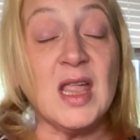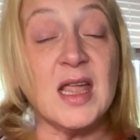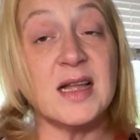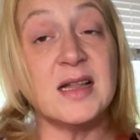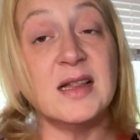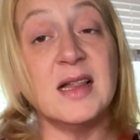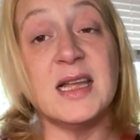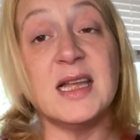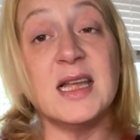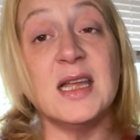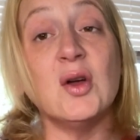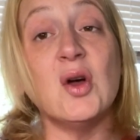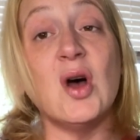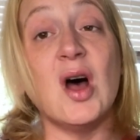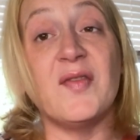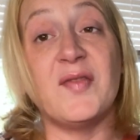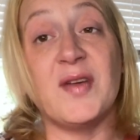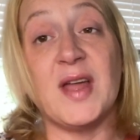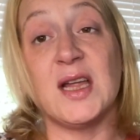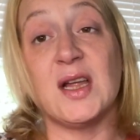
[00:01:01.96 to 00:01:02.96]
clicking
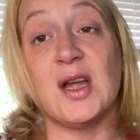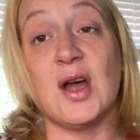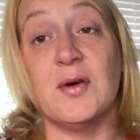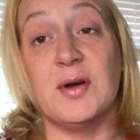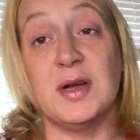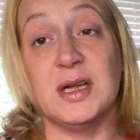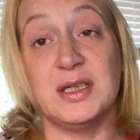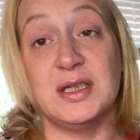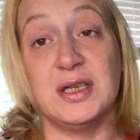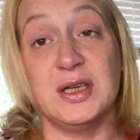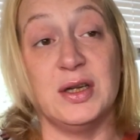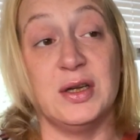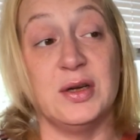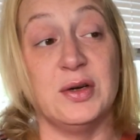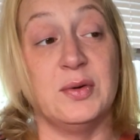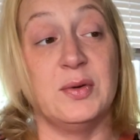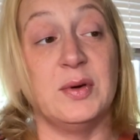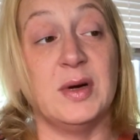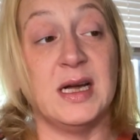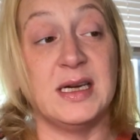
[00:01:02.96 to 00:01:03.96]
off and going
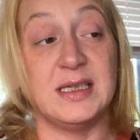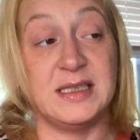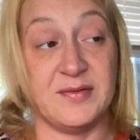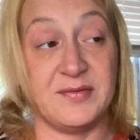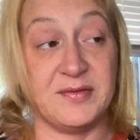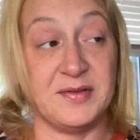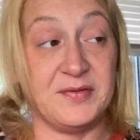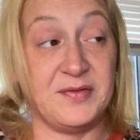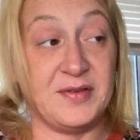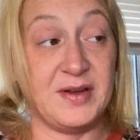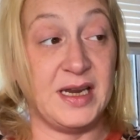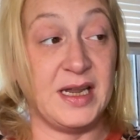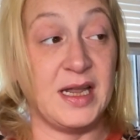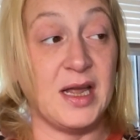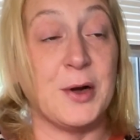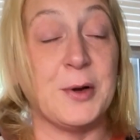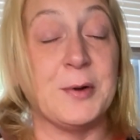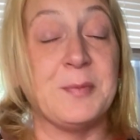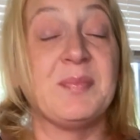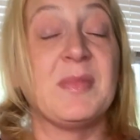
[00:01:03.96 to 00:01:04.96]
to a different
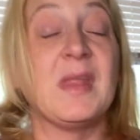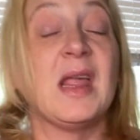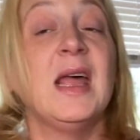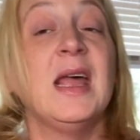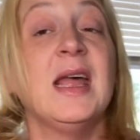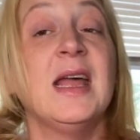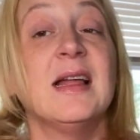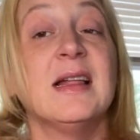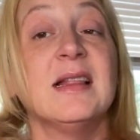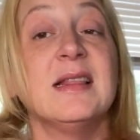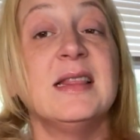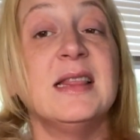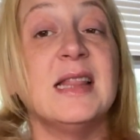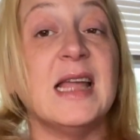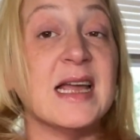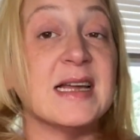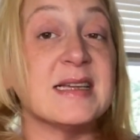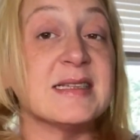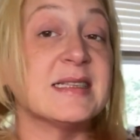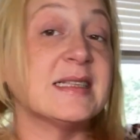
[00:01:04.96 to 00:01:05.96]
video.
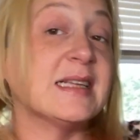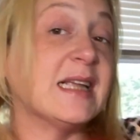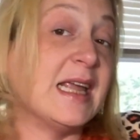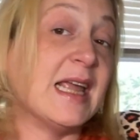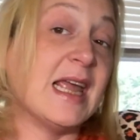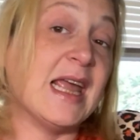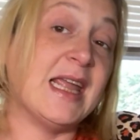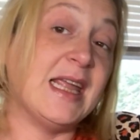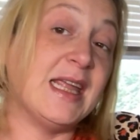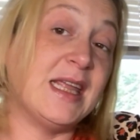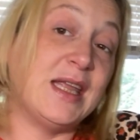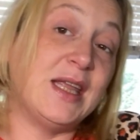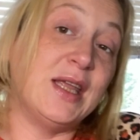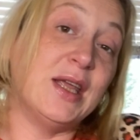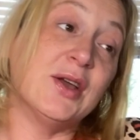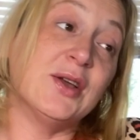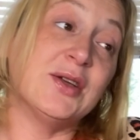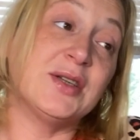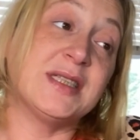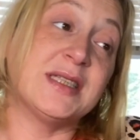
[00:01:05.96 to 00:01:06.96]
Lastly, a
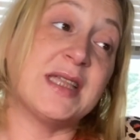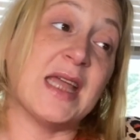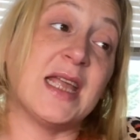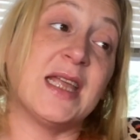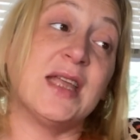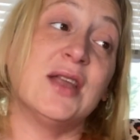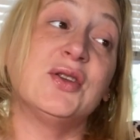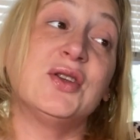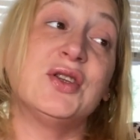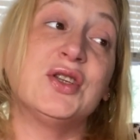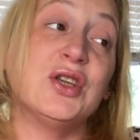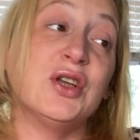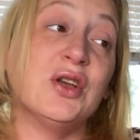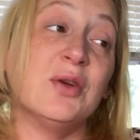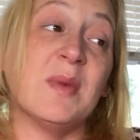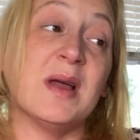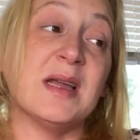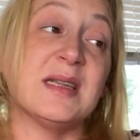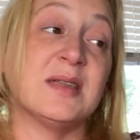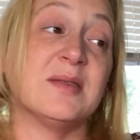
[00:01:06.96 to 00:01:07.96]
huge thank you to
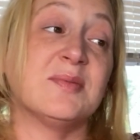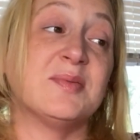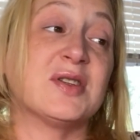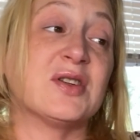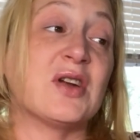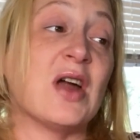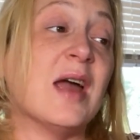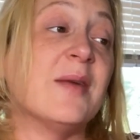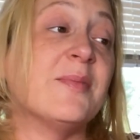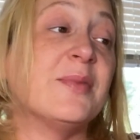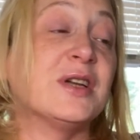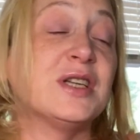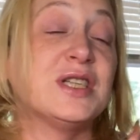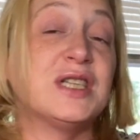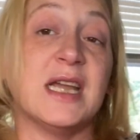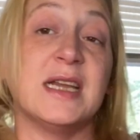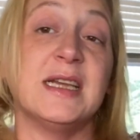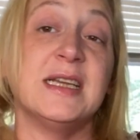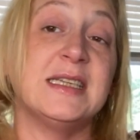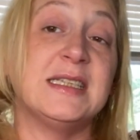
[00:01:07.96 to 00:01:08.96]
my subscriber,
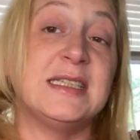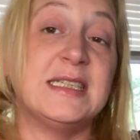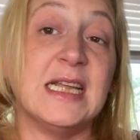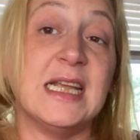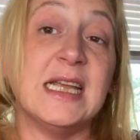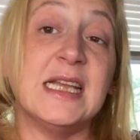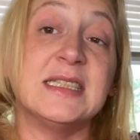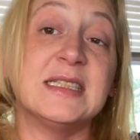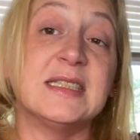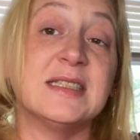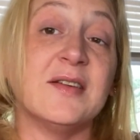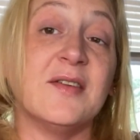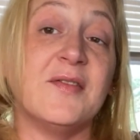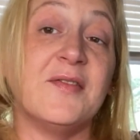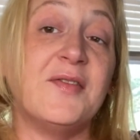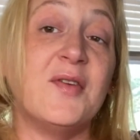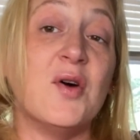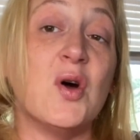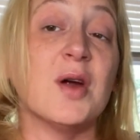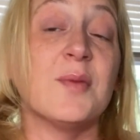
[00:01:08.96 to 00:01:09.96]
Jenna Dietz,
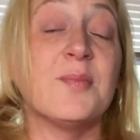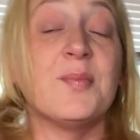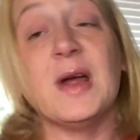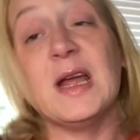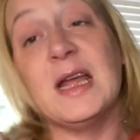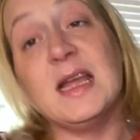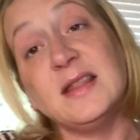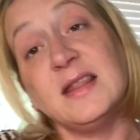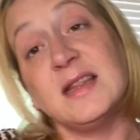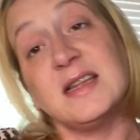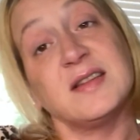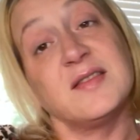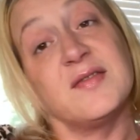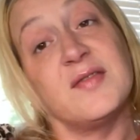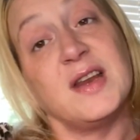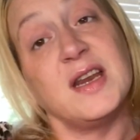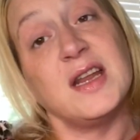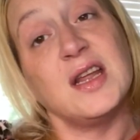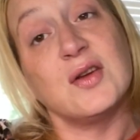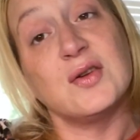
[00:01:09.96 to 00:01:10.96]
for bringing this
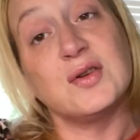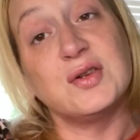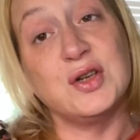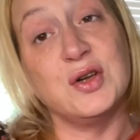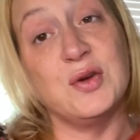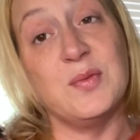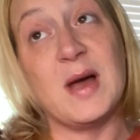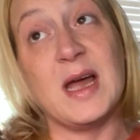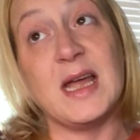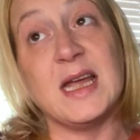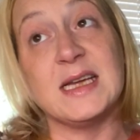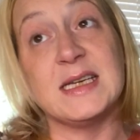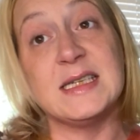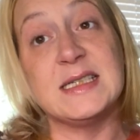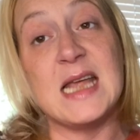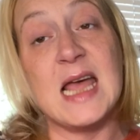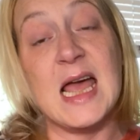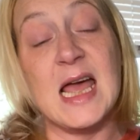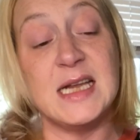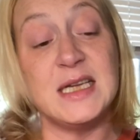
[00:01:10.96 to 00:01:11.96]
video to my
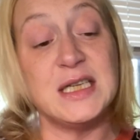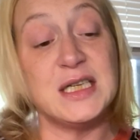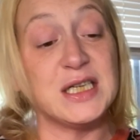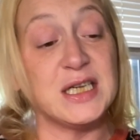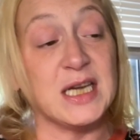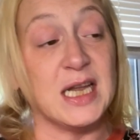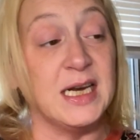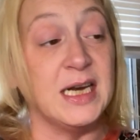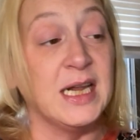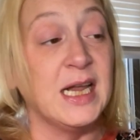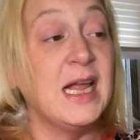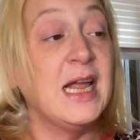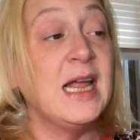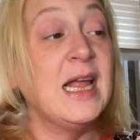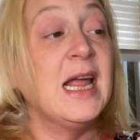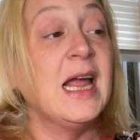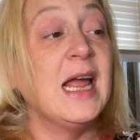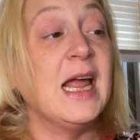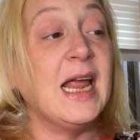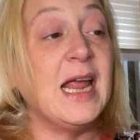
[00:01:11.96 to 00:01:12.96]
attention.
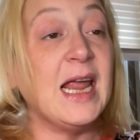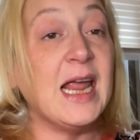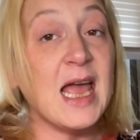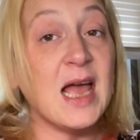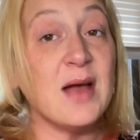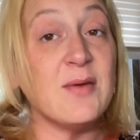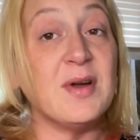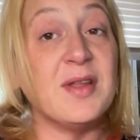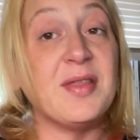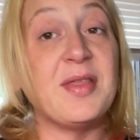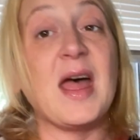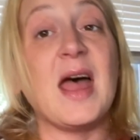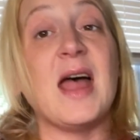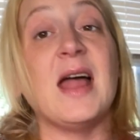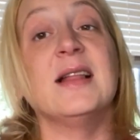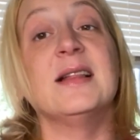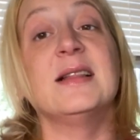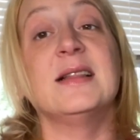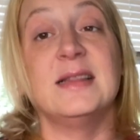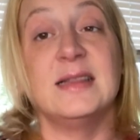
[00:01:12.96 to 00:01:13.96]
And with
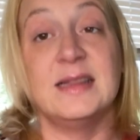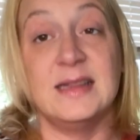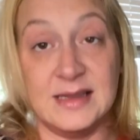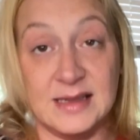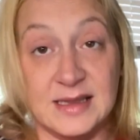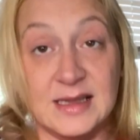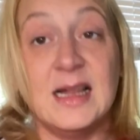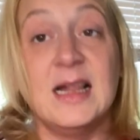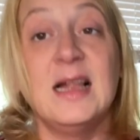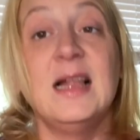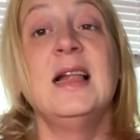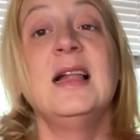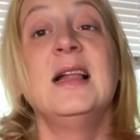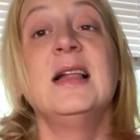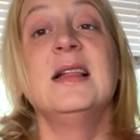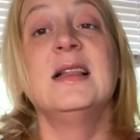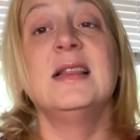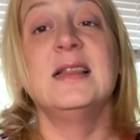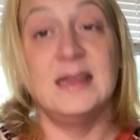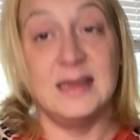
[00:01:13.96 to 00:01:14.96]
that,
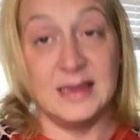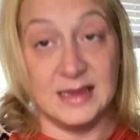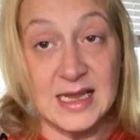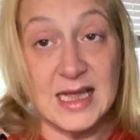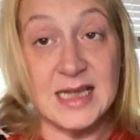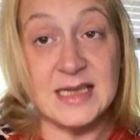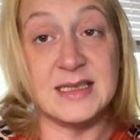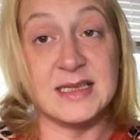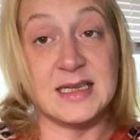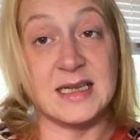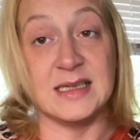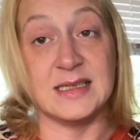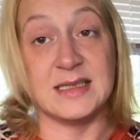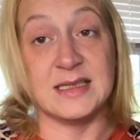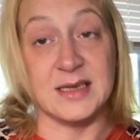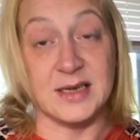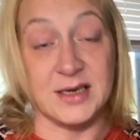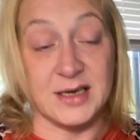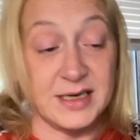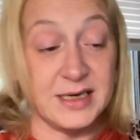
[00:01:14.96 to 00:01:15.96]
let's get
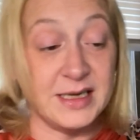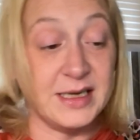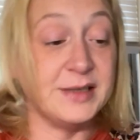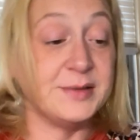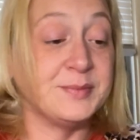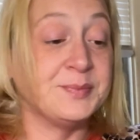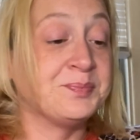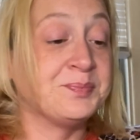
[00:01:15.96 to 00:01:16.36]
started.